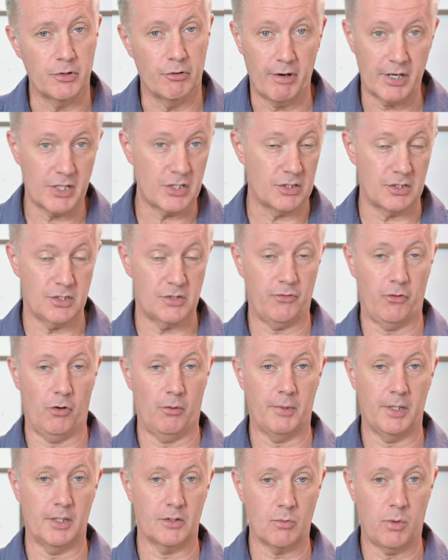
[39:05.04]
some directions
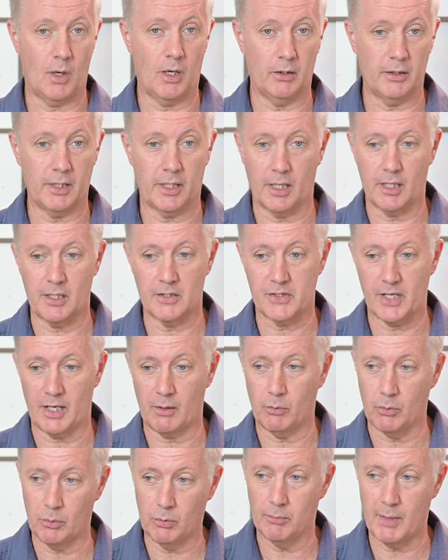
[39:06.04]
for me as well, you know, you
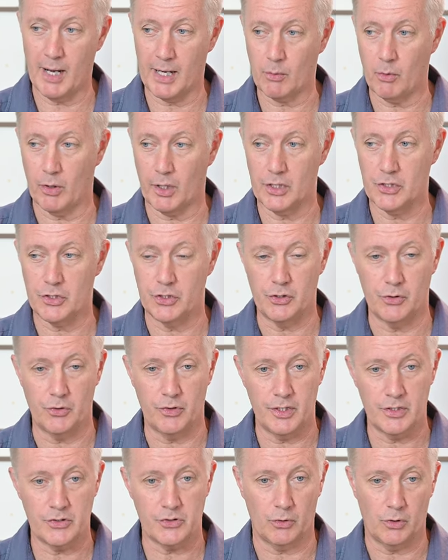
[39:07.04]
say, well, Mark, why don't you
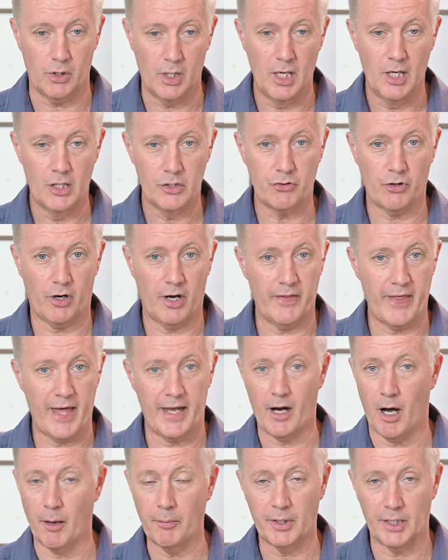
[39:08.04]
do this or try
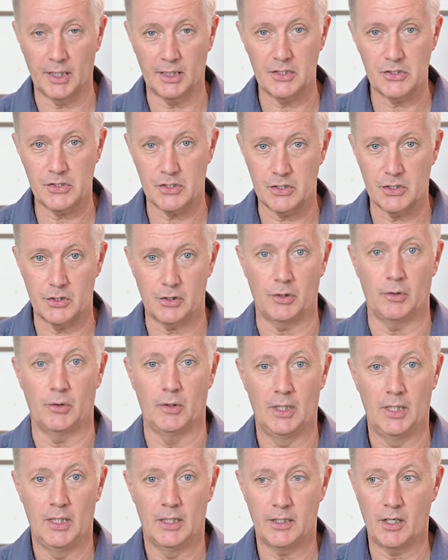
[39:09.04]
that? I'm going to listen to
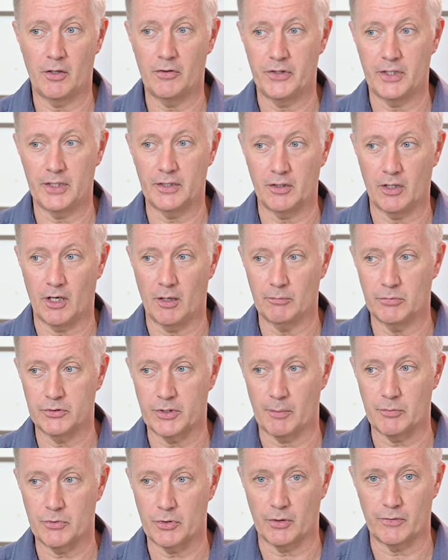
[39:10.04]
you. Don't think that I'm
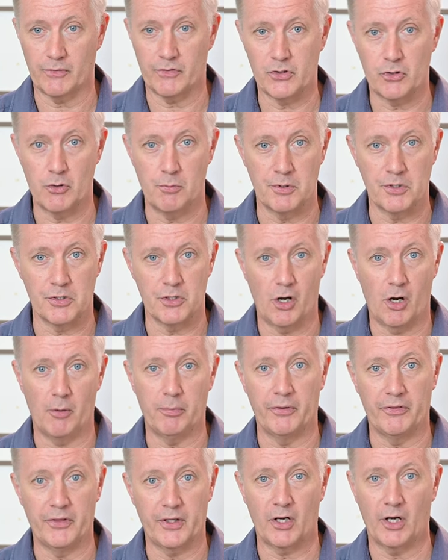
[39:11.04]
some sort of super
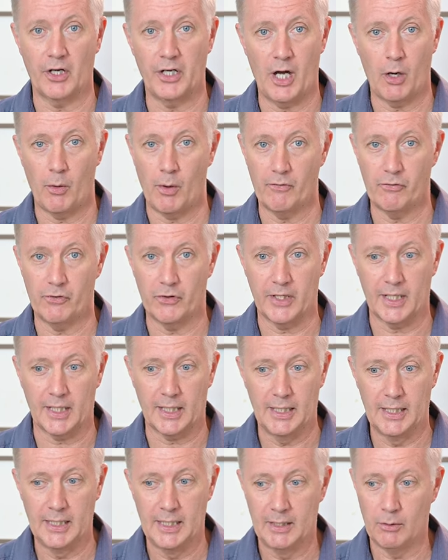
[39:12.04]
snob and think I know
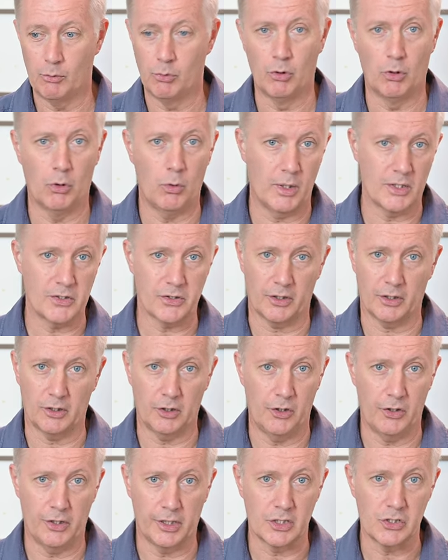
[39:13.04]
everything. We're always on
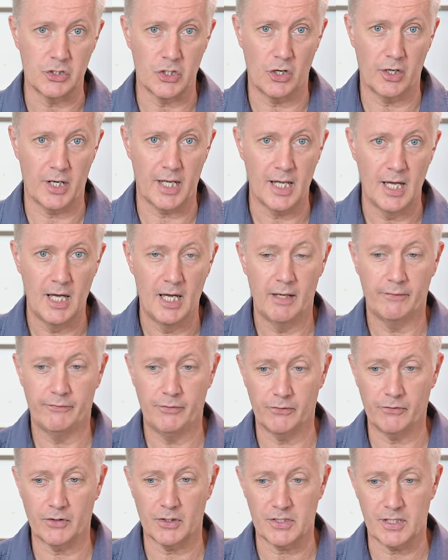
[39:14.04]
a learning journey.
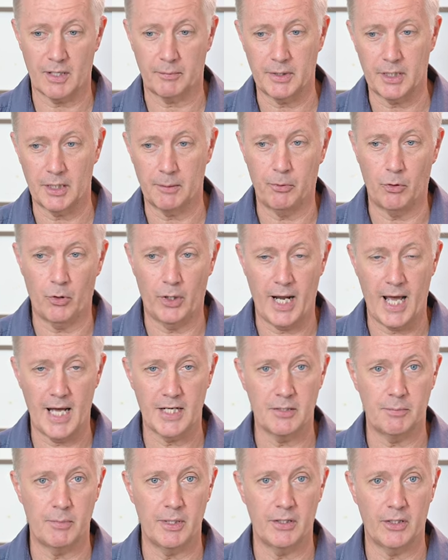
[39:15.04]
If you've got something to point
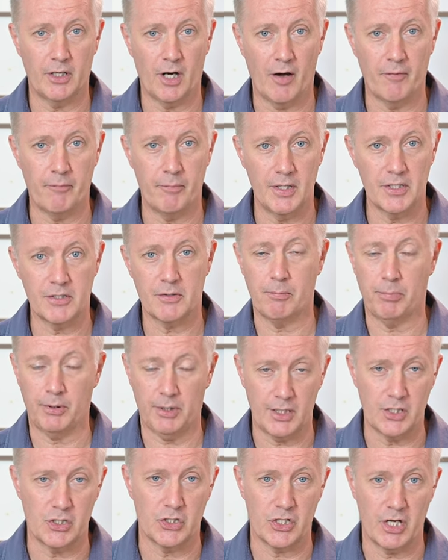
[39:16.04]
out to me that I've missed,
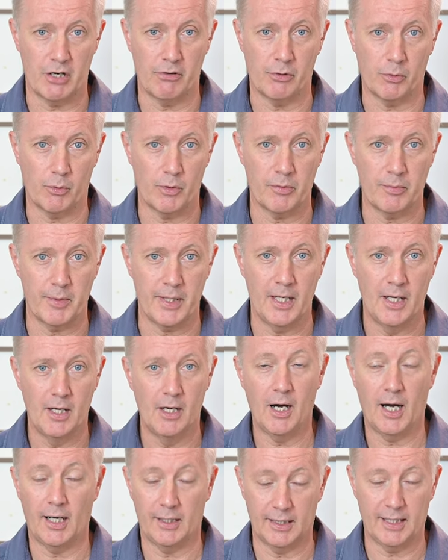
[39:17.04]
please share it with me.
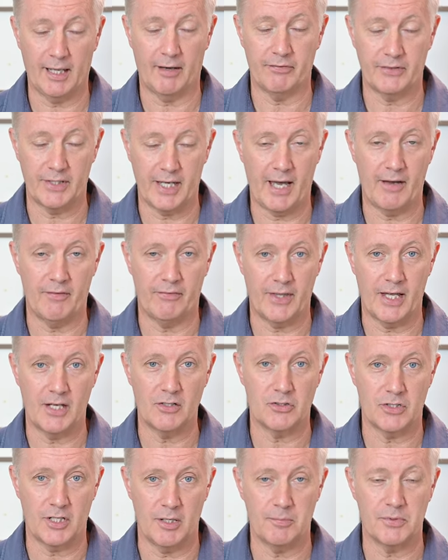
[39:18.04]
I'd love to have
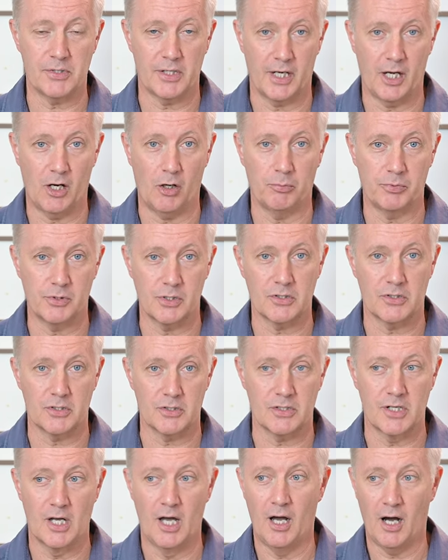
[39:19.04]
those tips and help,
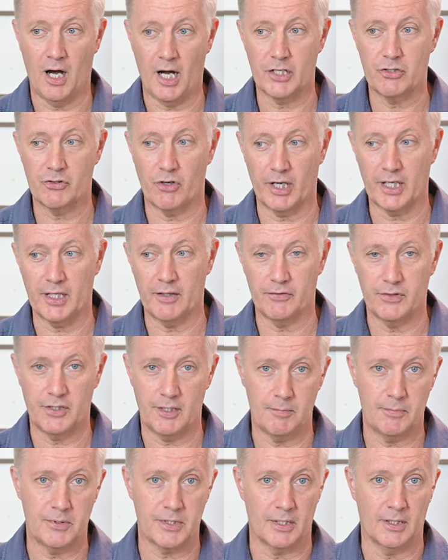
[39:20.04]
just as I try and give
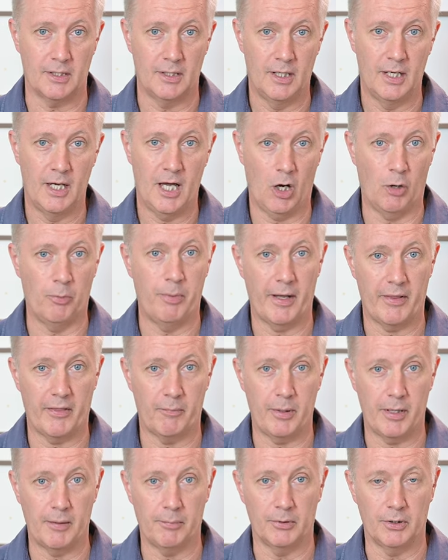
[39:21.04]
tips and help
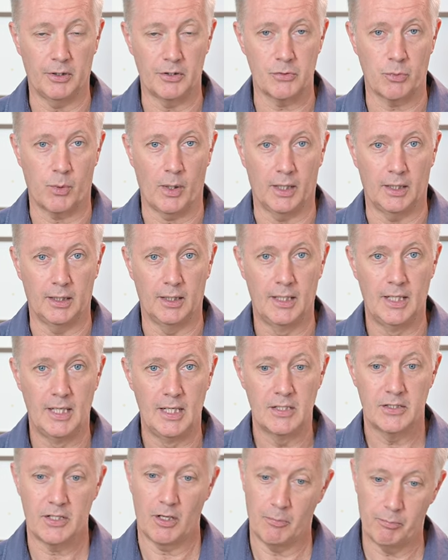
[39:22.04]
other people as well.
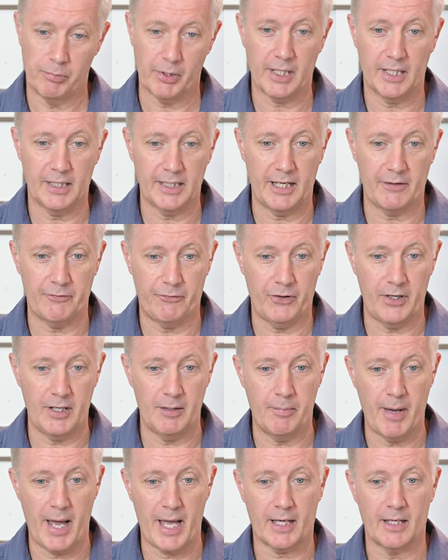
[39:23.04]
So bring in that
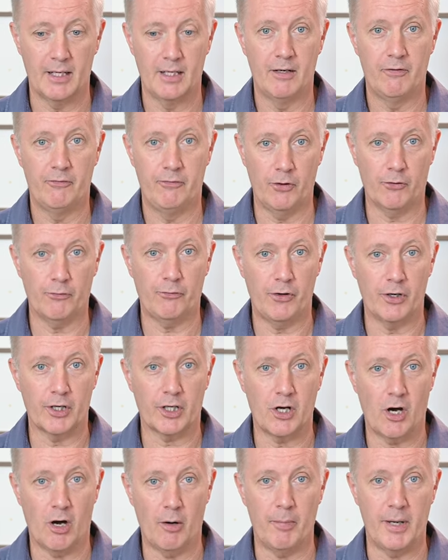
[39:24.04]
feedback. Feel free
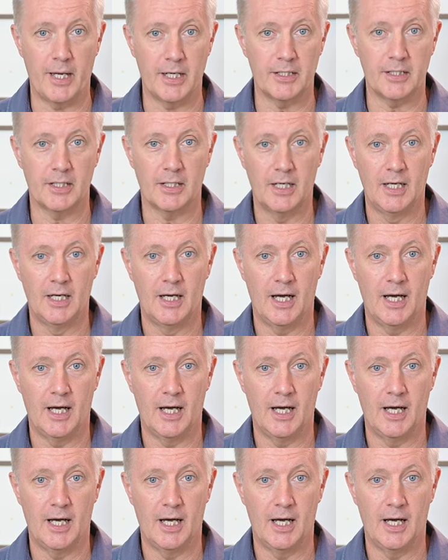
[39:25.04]
to comment.